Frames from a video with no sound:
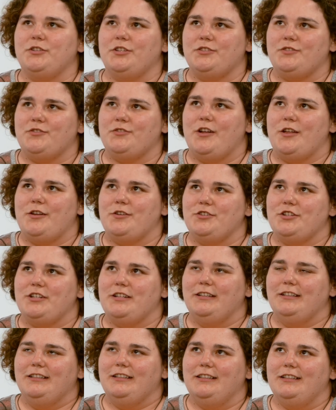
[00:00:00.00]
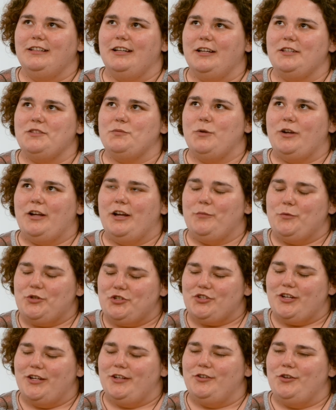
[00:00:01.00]
good strategy. That's one I
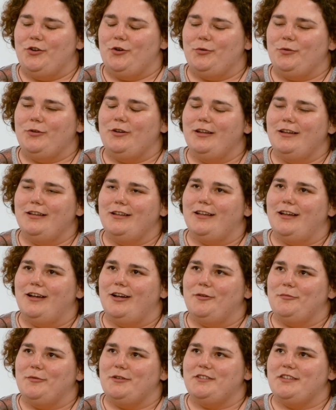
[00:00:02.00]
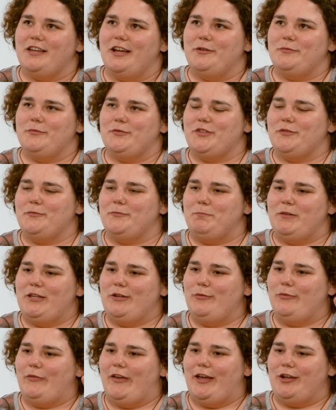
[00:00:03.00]
wish I'd known, because I was a
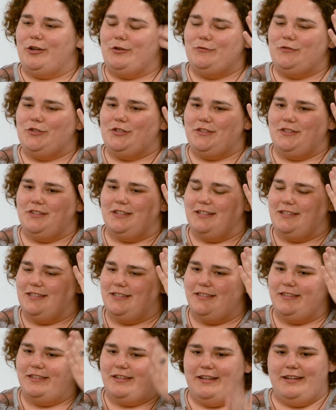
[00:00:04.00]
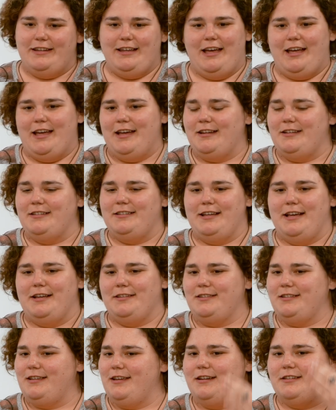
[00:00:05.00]
big fan of just sit at a
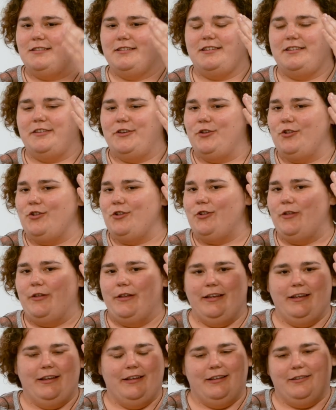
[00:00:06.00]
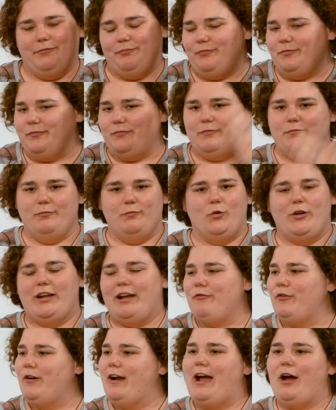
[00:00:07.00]
desk until
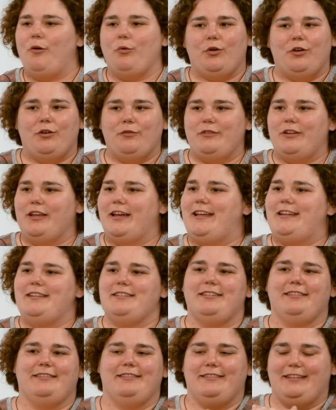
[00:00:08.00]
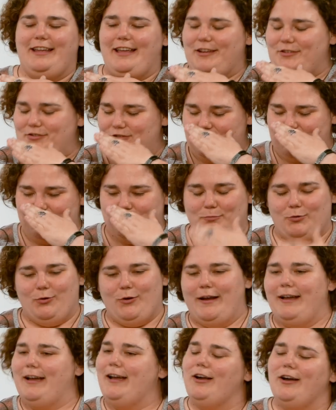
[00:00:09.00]
whatever hour of night and just
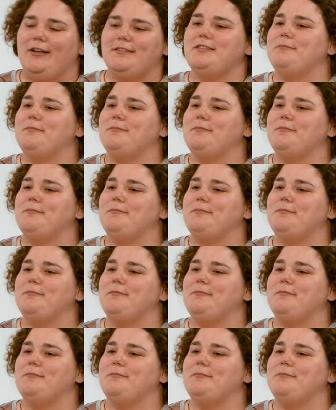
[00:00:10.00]
pray I got